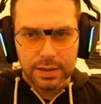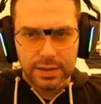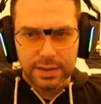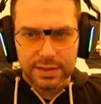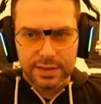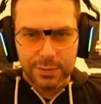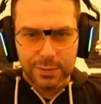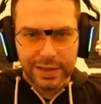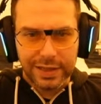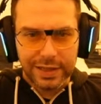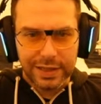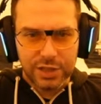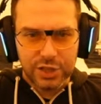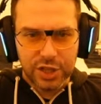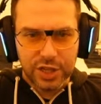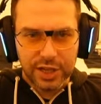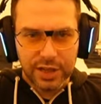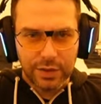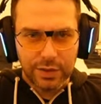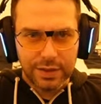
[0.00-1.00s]
Let's quickly
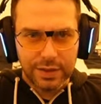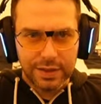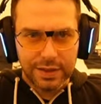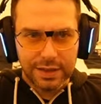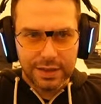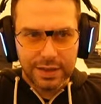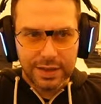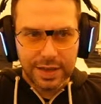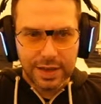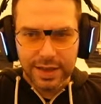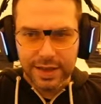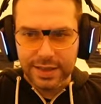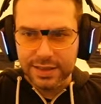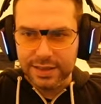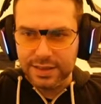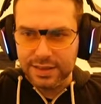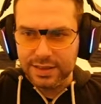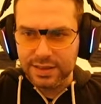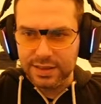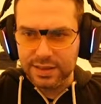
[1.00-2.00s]
check out
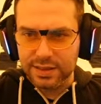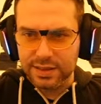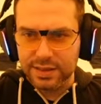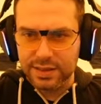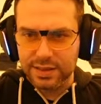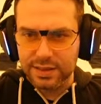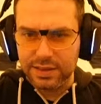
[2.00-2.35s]
Dain's.